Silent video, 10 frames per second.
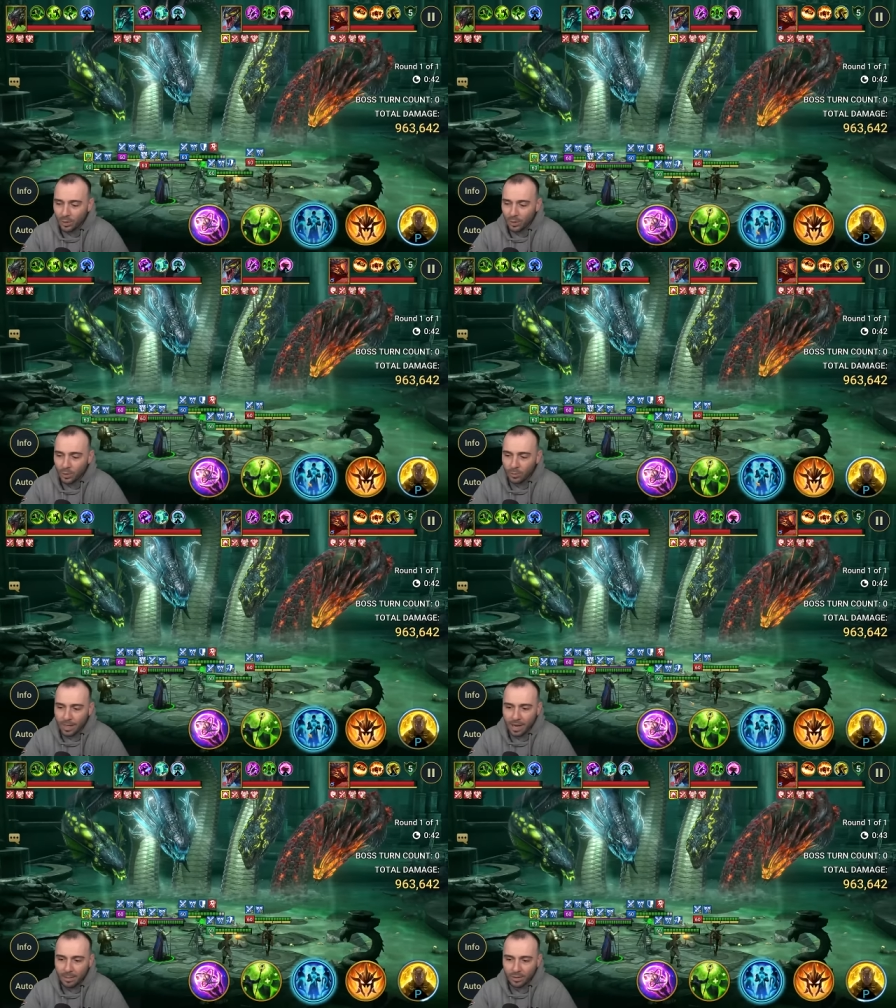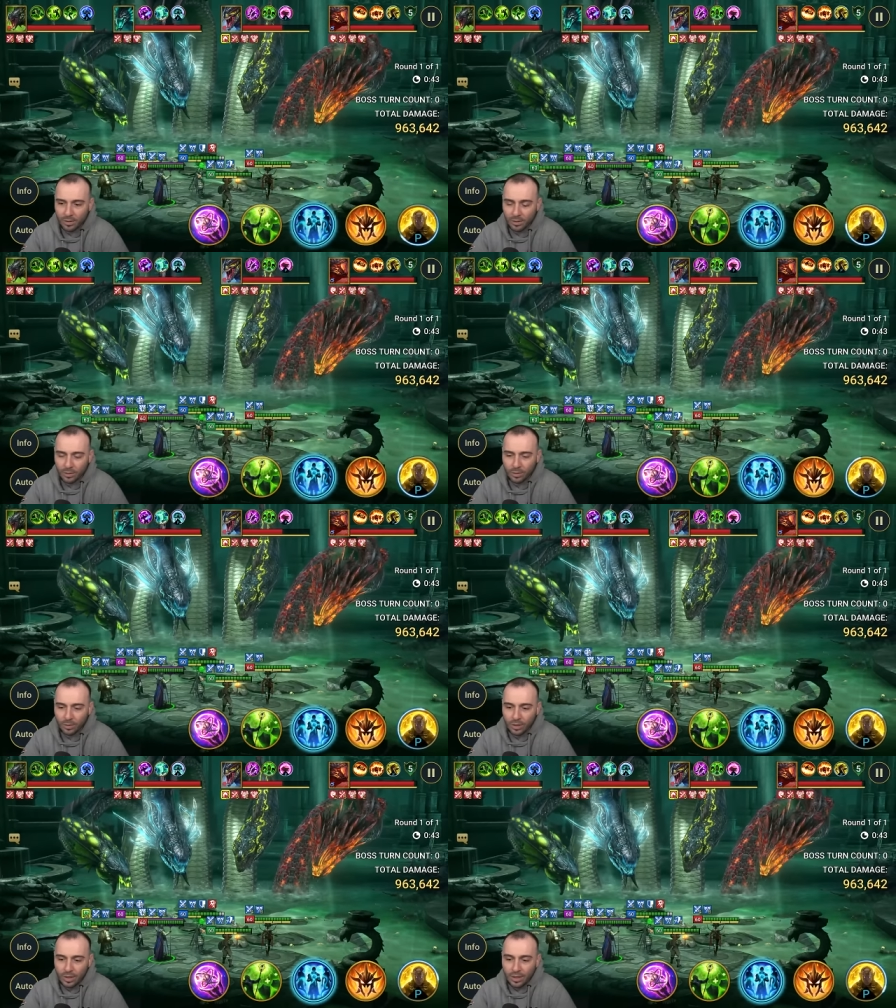to be able
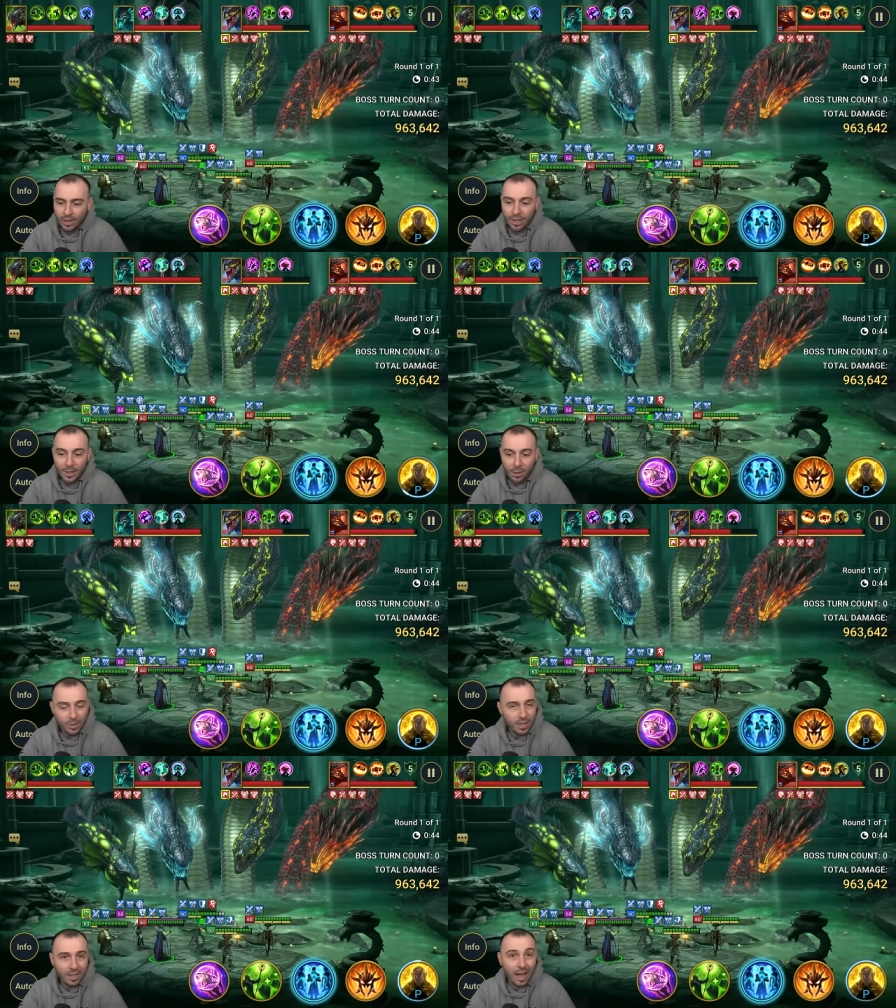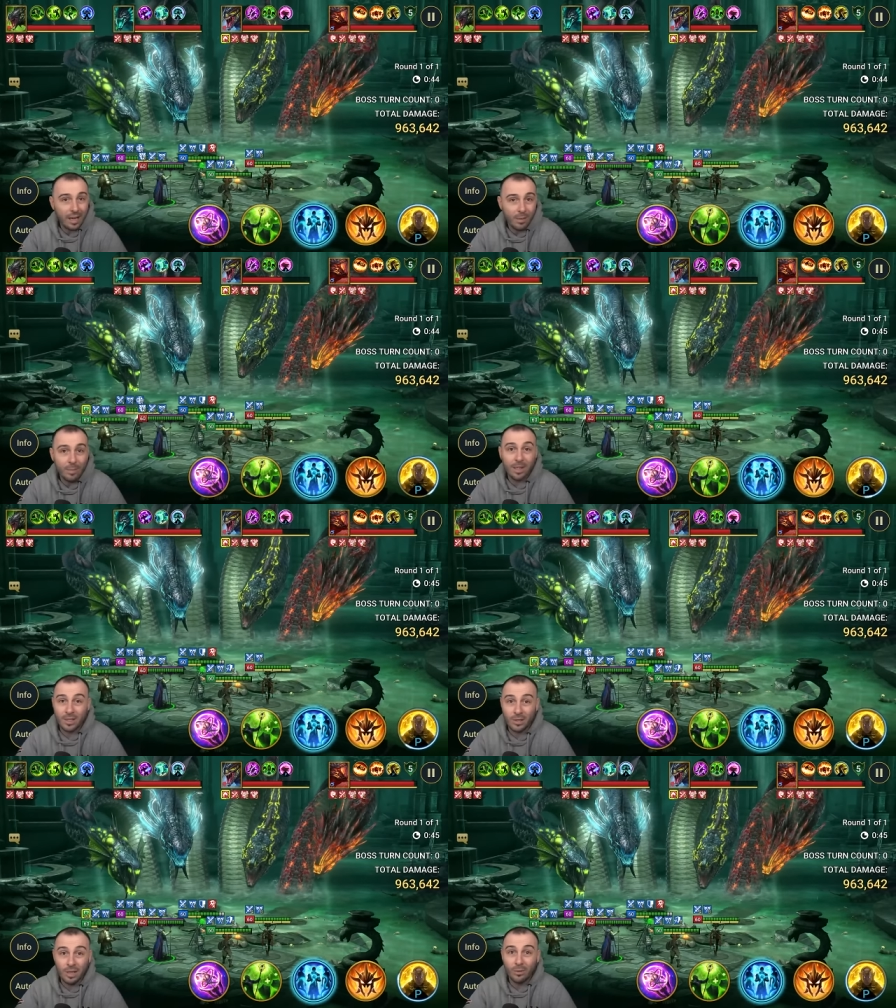to use it anyway
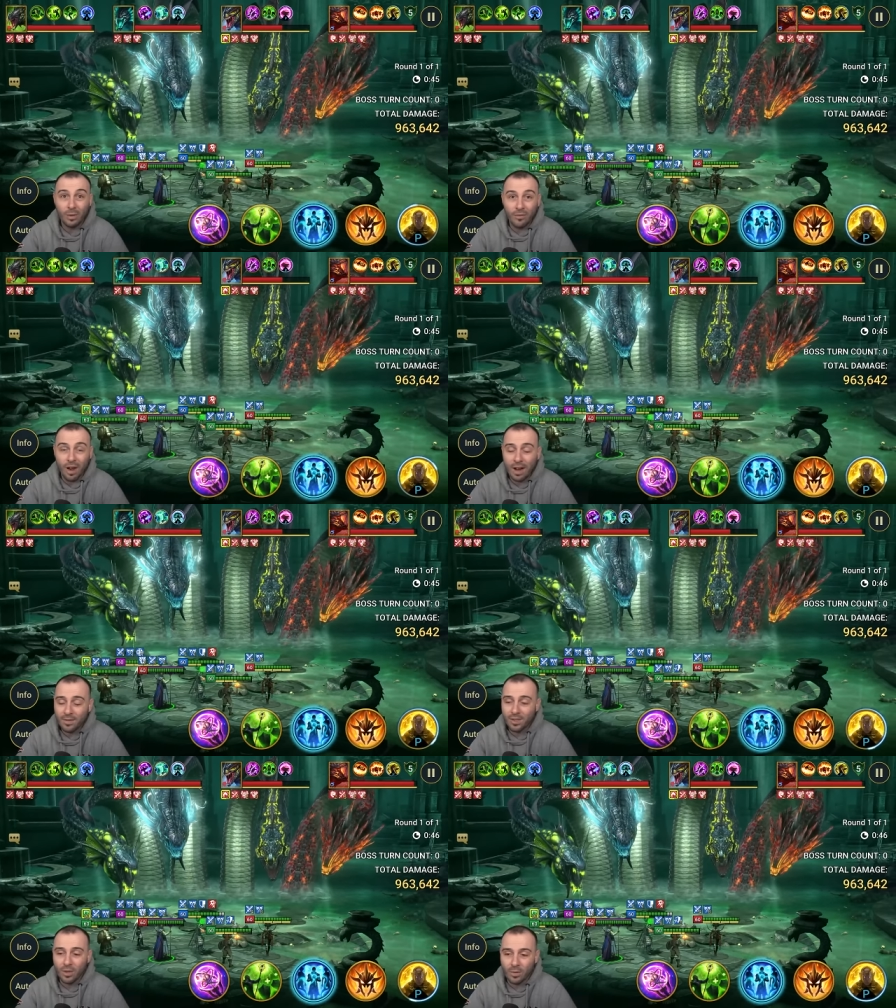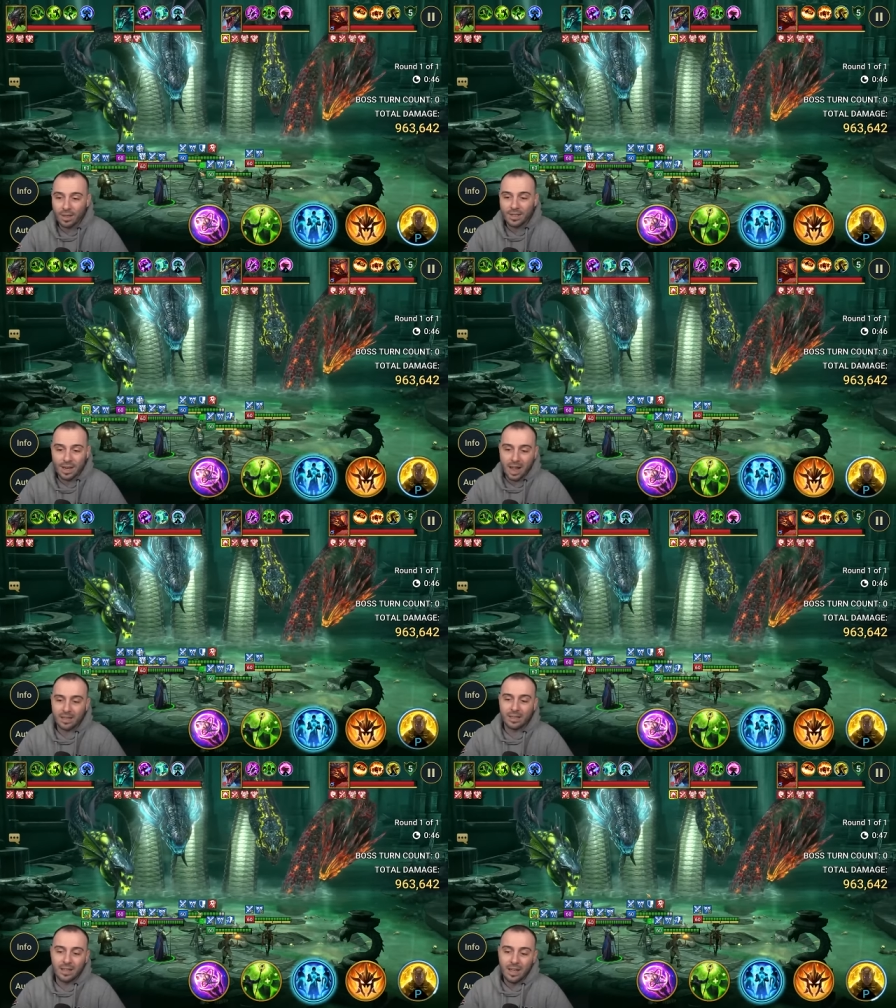because you need to revive. So it's not
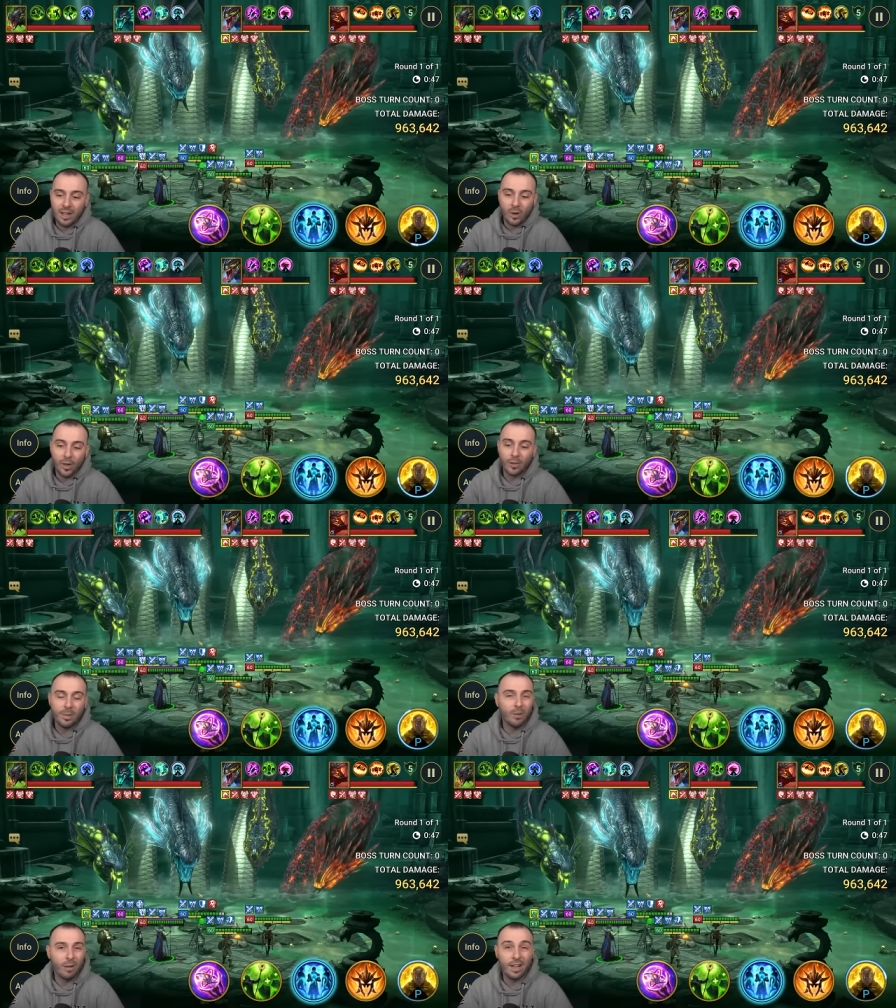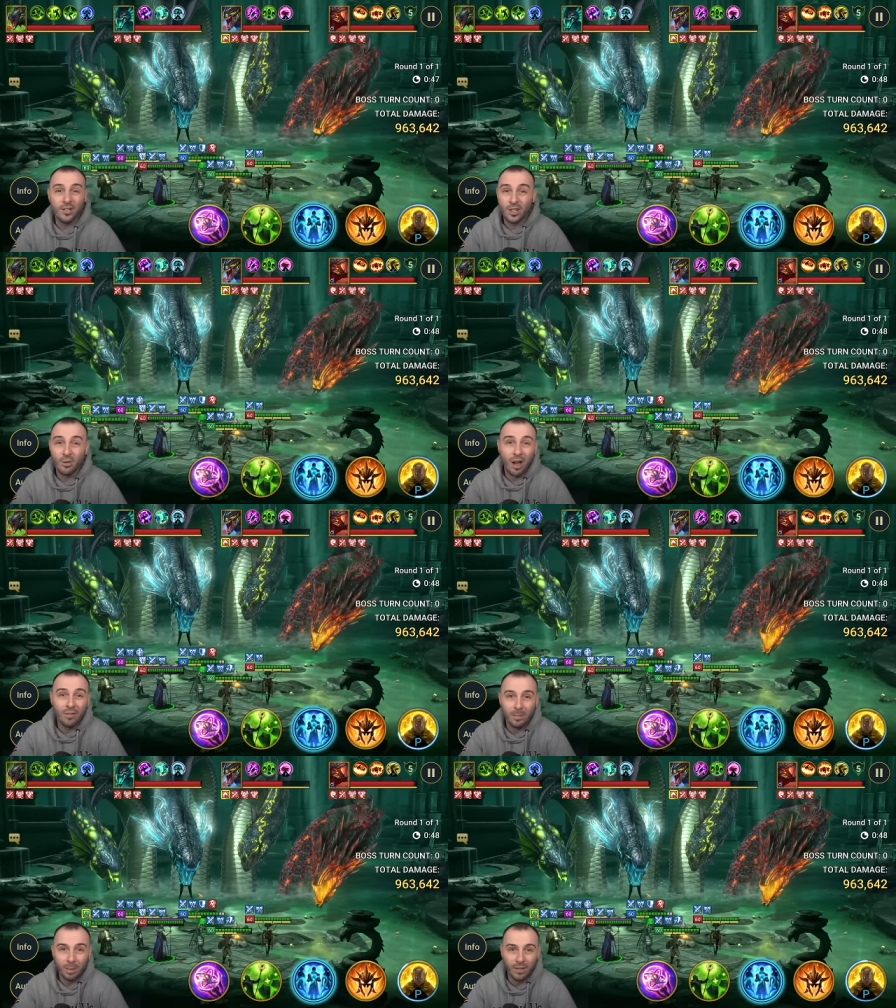going to be great just to have
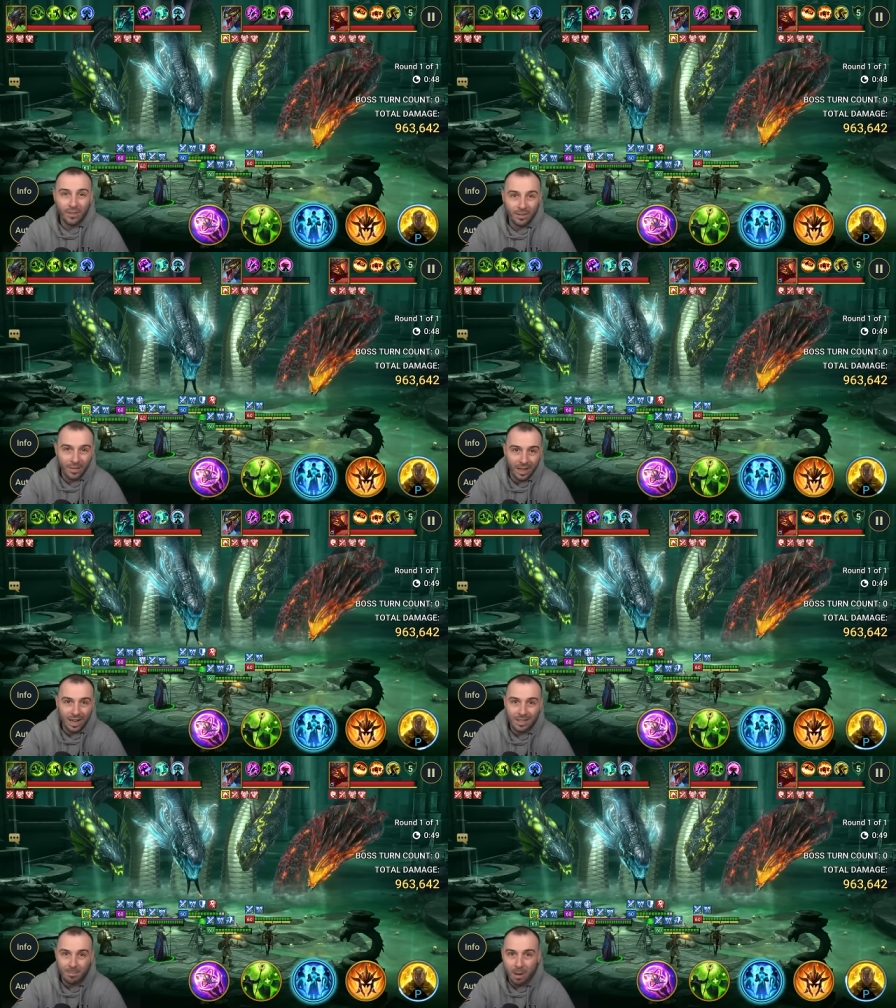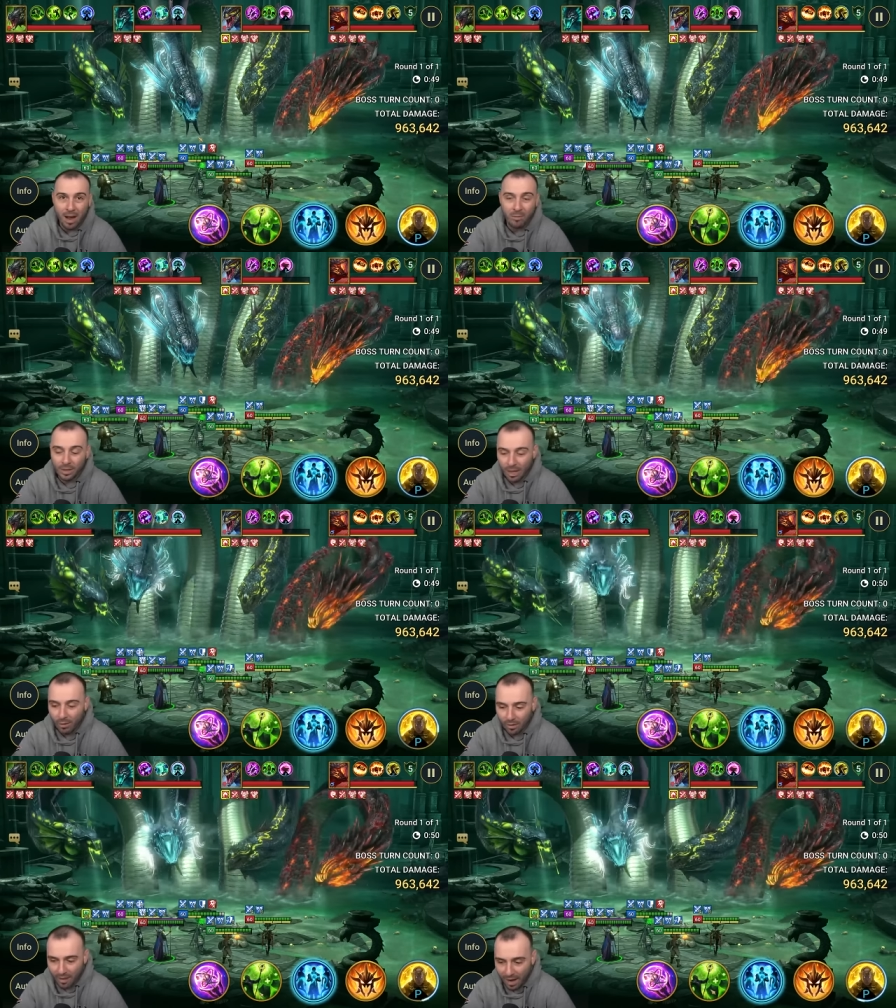the perfect veil as a buff without
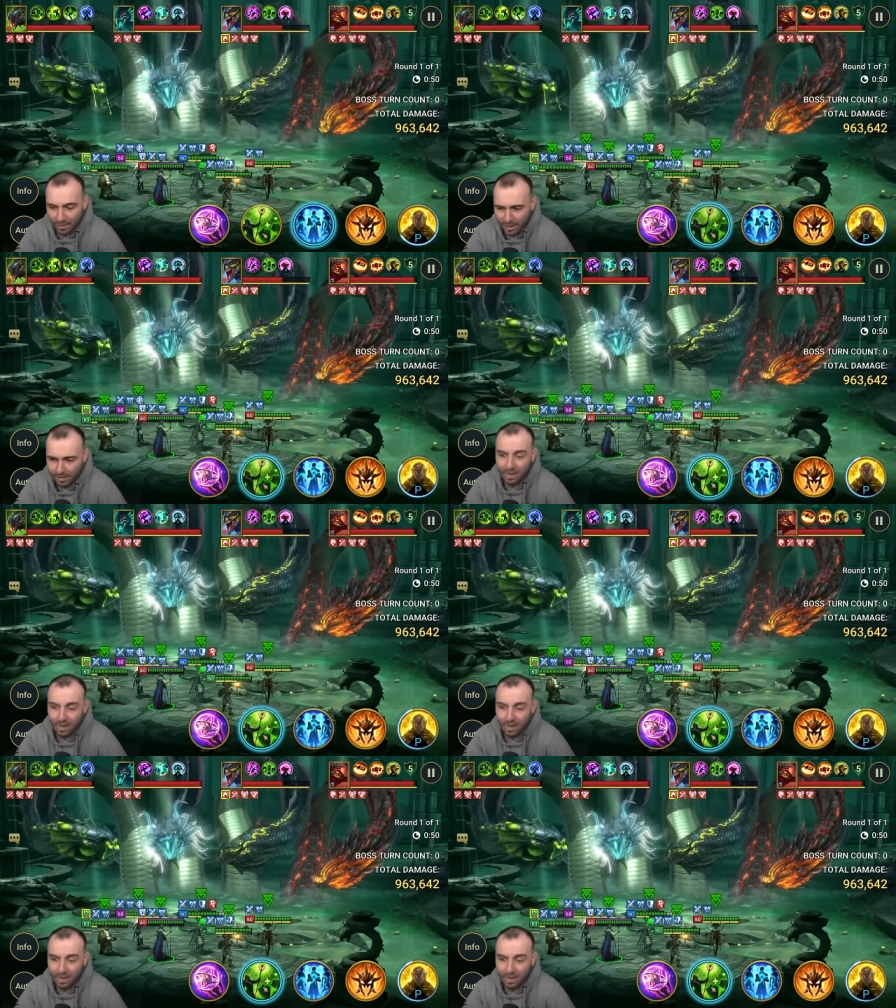reviving.